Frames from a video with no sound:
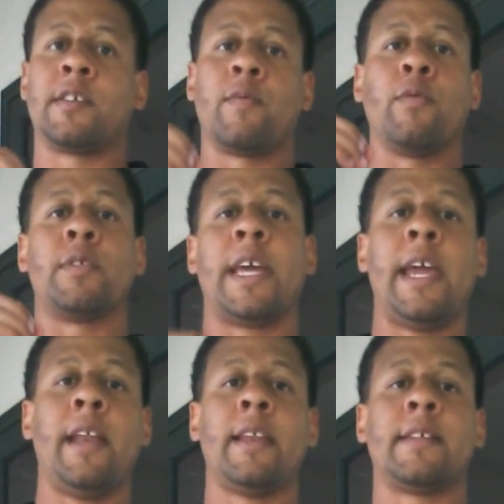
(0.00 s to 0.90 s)
a
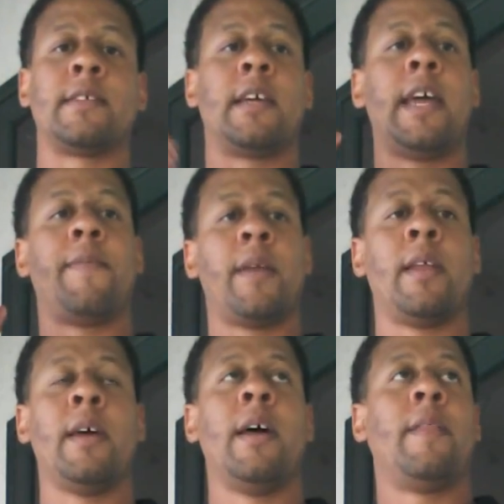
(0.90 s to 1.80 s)
routine that's
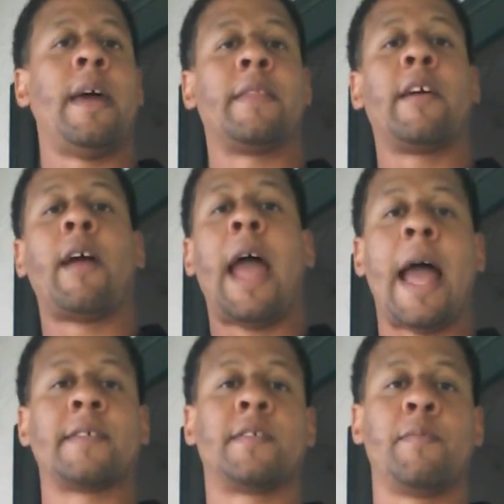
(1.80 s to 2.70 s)
given, that there
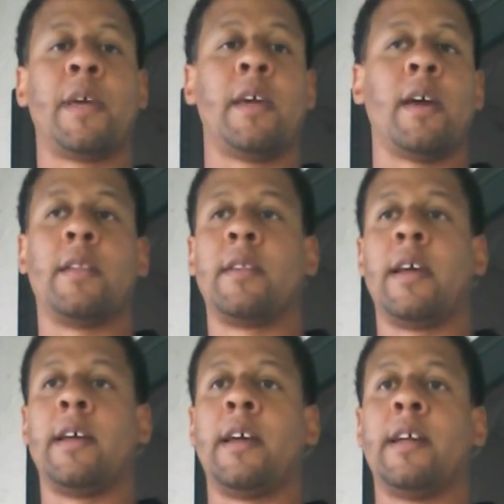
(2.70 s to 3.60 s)
has to be.
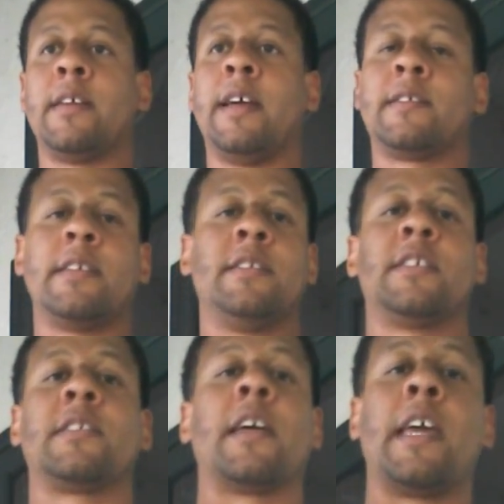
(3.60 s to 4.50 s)
It's
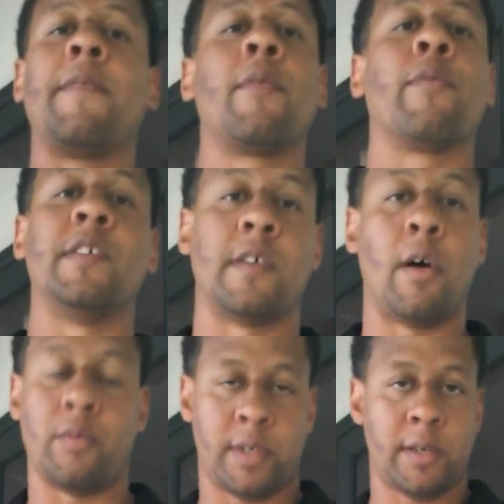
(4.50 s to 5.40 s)
just a given
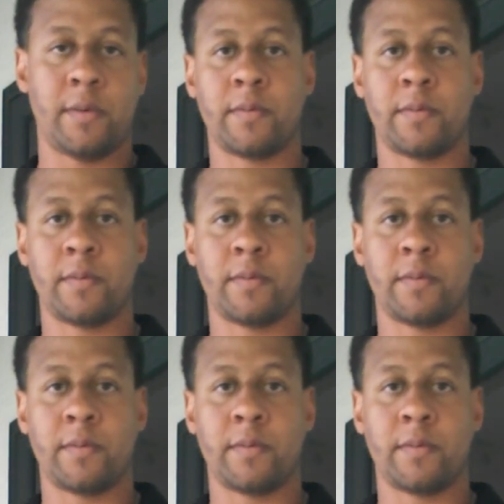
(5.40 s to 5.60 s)
result.